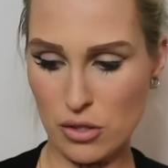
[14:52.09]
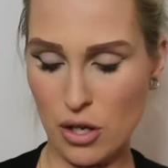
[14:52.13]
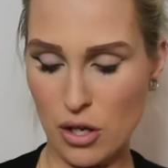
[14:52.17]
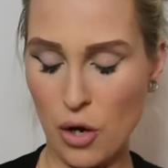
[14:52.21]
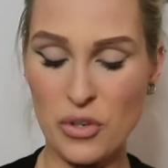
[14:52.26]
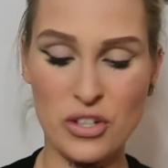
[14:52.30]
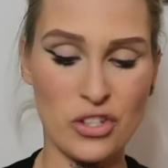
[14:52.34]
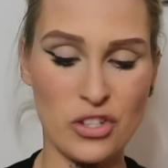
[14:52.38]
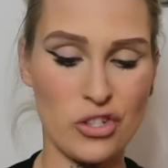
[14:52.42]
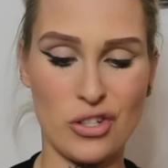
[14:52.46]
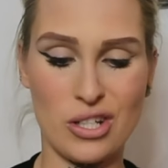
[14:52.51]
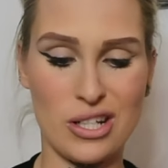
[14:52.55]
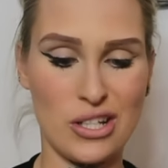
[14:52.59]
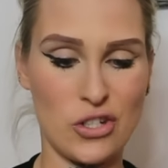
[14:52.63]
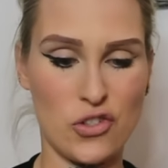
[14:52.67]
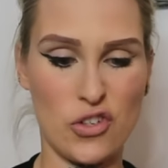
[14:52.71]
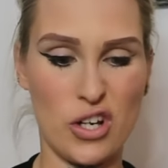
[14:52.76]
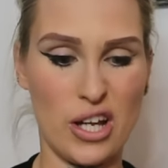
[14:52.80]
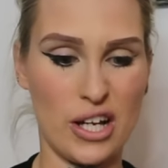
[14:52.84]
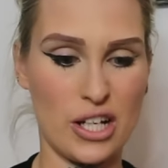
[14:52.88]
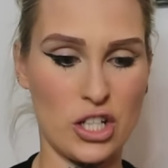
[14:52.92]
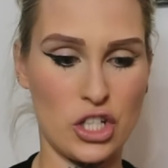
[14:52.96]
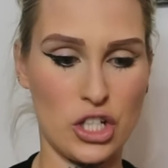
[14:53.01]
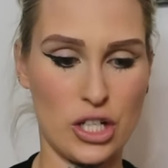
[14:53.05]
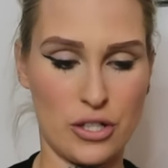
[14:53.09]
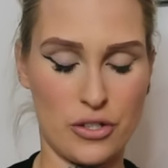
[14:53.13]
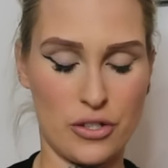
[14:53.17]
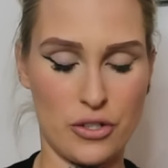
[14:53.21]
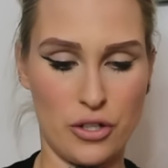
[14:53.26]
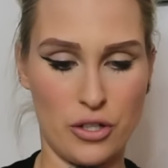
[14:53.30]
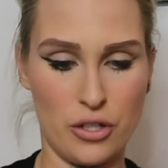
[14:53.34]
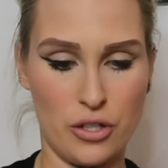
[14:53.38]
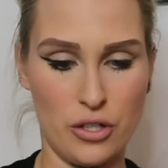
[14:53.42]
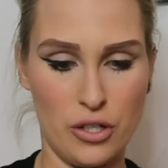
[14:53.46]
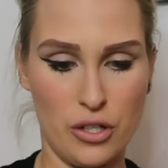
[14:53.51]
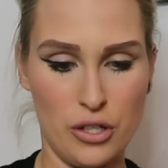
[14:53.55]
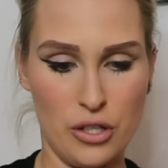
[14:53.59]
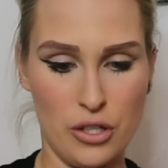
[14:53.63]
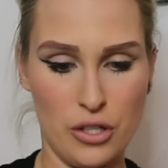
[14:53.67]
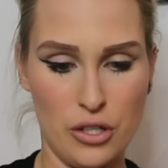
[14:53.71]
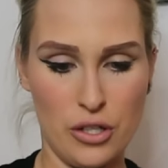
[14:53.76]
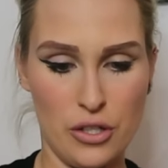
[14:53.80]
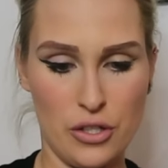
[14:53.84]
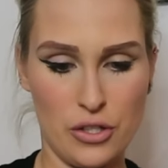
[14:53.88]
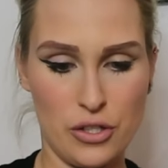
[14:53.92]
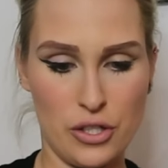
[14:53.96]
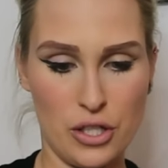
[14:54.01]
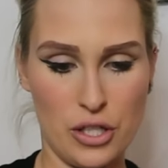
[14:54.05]
Oh, it's just literally like a jigsaw.
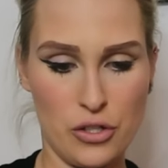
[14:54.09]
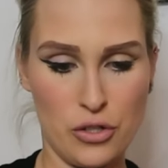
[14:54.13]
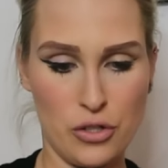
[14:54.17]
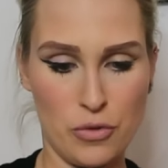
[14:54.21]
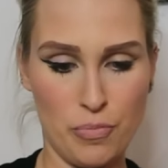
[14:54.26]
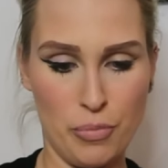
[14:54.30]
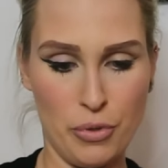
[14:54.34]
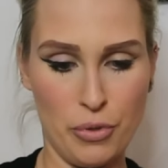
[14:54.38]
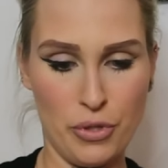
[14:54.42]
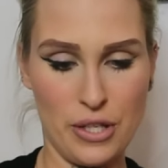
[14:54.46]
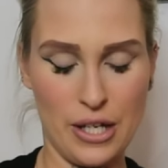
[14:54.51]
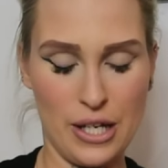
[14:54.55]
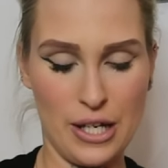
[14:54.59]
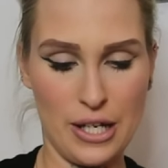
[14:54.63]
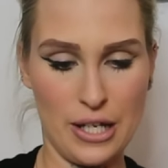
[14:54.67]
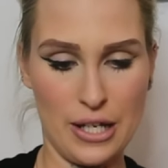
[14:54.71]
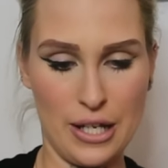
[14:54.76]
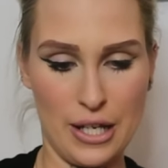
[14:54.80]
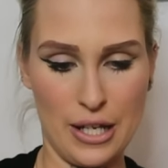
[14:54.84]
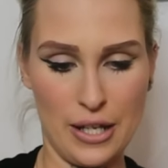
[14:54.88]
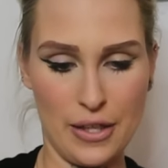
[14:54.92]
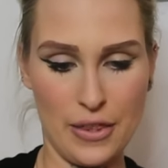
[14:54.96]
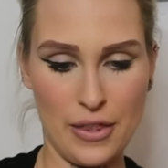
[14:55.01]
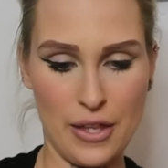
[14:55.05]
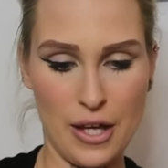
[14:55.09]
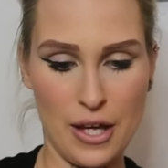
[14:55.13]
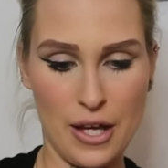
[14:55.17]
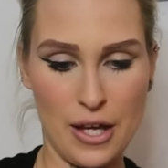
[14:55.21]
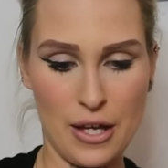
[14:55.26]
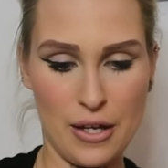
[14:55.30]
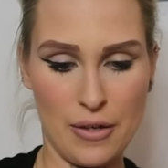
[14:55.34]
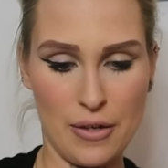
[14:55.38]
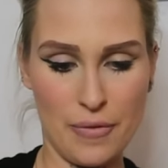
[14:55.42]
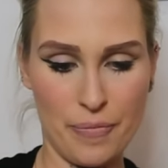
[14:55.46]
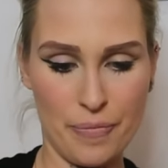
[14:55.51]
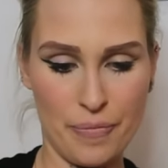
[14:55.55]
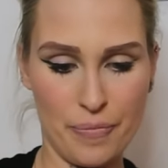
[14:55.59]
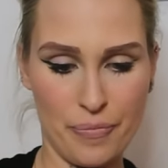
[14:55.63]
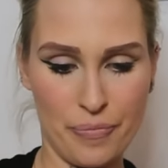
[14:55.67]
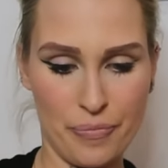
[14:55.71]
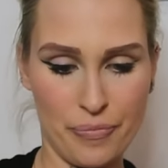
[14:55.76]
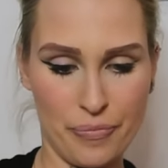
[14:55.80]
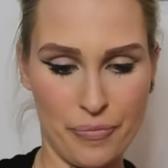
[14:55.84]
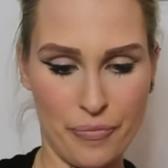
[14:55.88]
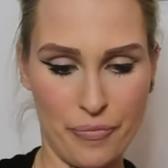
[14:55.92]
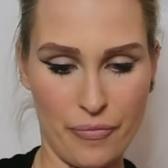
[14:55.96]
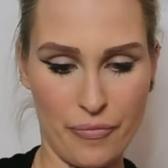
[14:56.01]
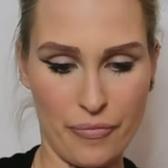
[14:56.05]
So you just put that in like that,
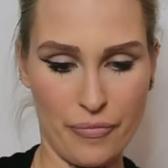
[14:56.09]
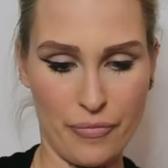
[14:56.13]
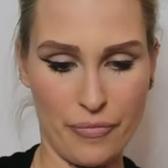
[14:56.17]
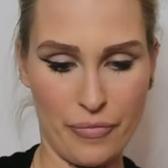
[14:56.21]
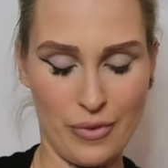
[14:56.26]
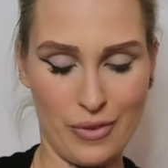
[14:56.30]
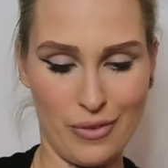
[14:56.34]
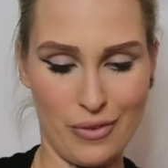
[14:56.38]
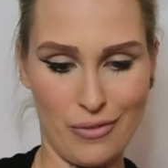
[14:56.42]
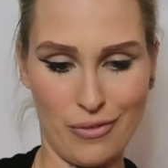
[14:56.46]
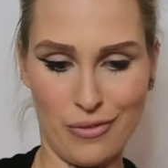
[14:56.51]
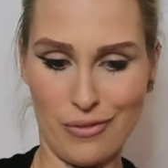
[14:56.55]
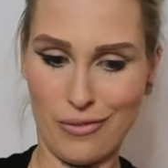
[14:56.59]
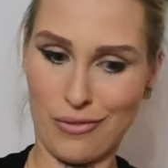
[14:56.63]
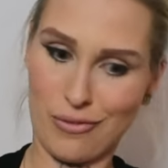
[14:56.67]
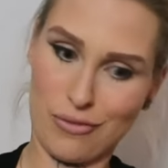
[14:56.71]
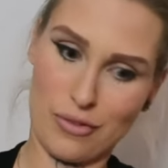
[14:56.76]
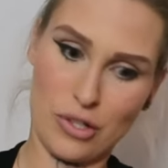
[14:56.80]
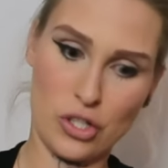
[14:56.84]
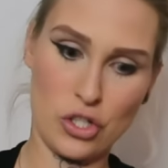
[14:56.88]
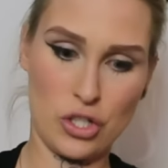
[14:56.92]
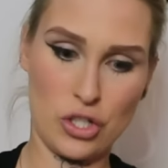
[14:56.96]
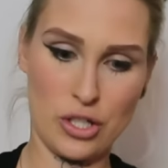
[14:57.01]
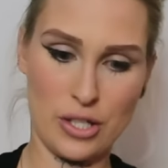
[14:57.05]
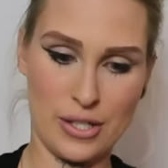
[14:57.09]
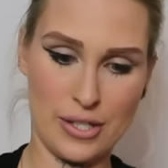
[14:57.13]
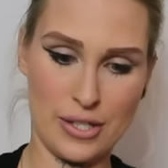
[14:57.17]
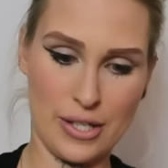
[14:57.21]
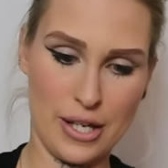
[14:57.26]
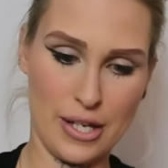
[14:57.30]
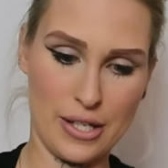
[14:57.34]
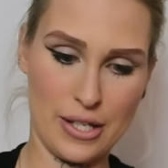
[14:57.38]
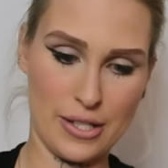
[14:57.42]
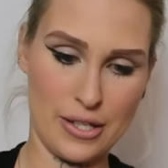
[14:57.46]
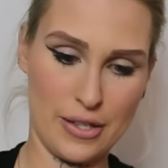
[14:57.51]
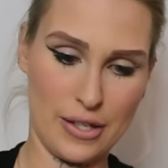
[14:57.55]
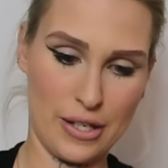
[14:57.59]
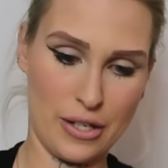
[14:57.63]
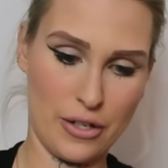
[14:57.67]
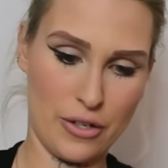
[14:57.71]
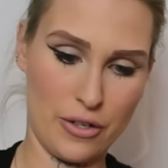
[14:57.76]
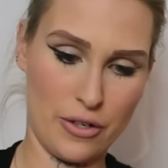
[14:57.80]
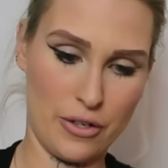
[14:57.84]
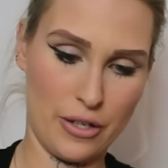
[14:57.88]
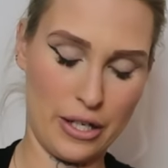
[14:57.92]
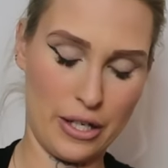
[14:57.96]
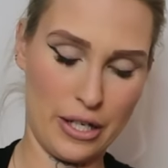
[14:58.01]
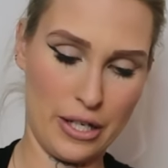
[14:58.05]
she says, and then
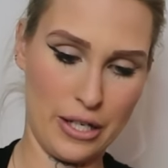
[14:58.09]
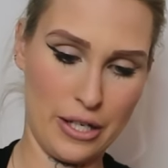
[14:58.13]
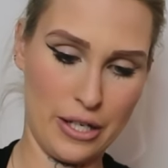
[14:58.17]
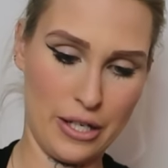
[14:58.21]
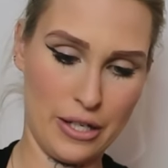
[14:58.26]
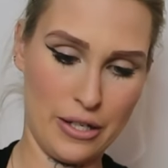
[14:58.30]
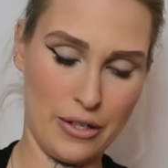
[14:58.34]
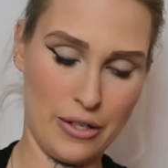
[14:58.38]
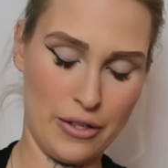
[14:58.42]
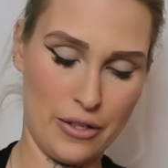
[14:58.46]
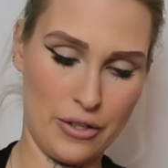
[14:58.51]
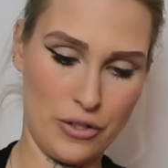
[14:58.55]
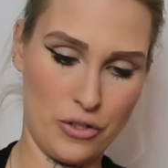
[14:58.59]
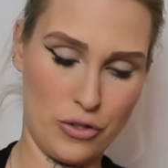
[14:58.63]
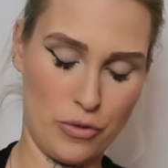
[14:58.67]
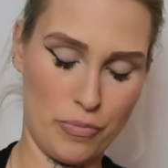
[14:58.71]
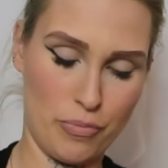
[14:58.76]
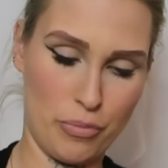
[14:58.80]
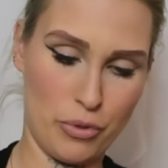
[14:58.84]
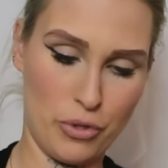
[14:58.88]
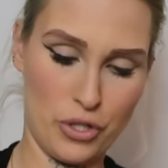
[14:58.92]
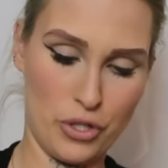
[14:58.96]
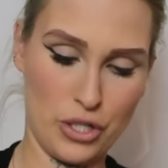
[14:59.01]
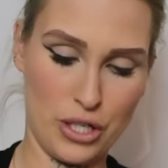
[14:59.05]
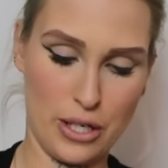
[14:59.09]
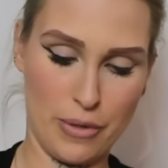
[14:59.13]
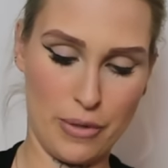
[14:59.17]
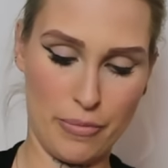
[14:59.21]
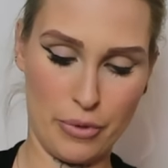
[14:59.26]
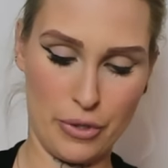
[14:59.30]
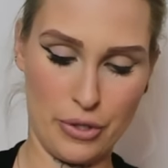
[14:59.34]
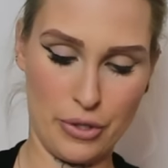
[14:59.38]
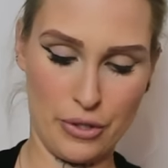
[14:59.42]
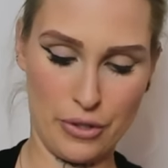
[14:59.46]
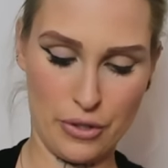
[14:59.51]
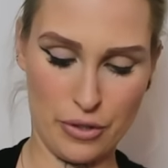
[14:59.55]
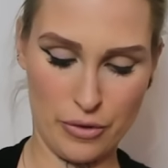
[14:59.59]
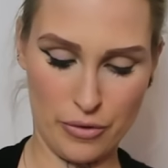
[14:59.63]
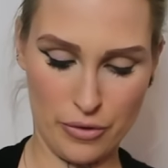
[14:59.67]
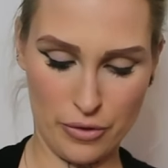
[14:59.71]
can't get it in. You just push it, but